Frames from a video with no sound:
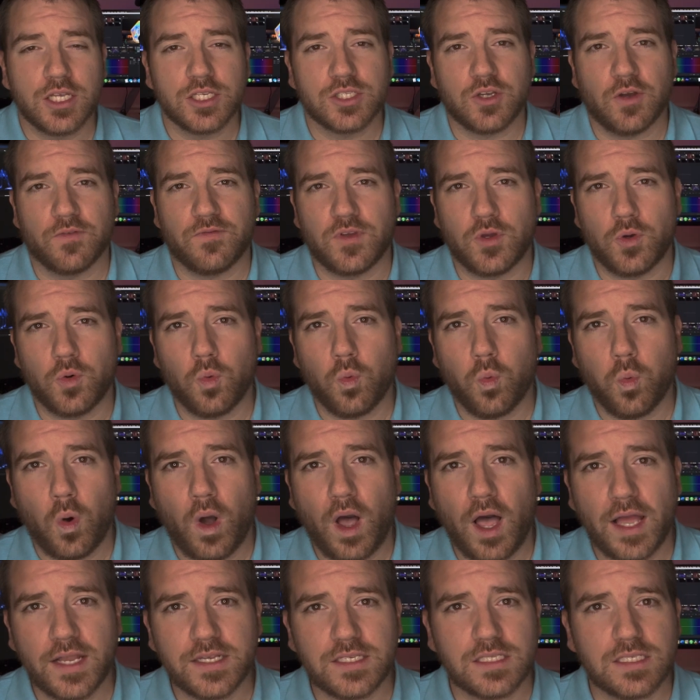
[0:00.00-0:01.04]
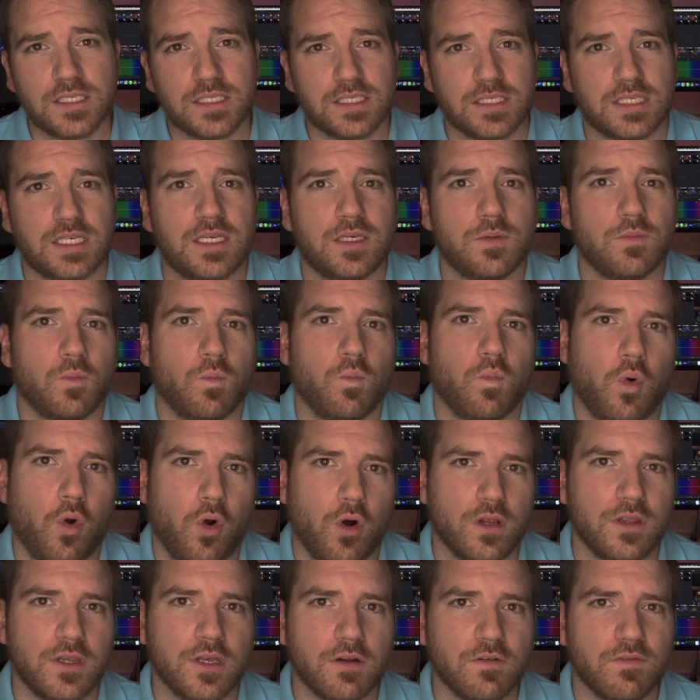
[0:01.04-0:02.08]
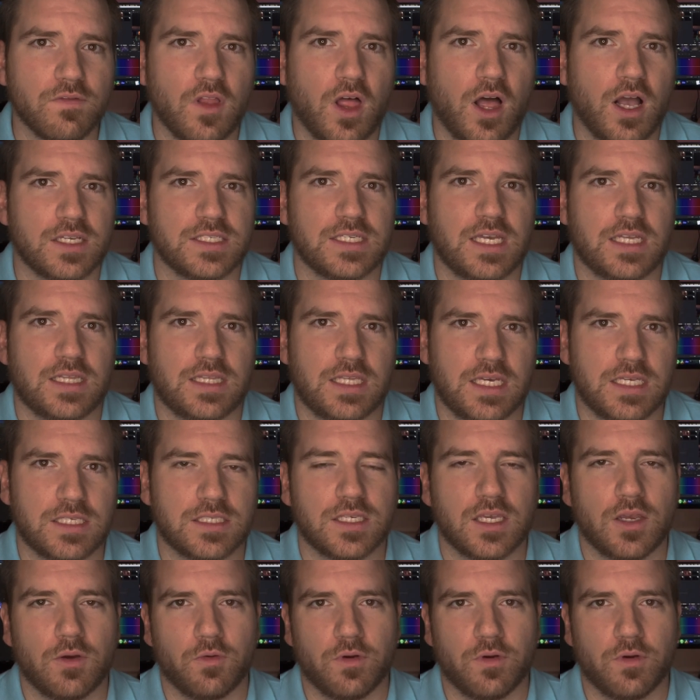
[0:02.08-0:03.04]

so if you want to see more little vlogs like this,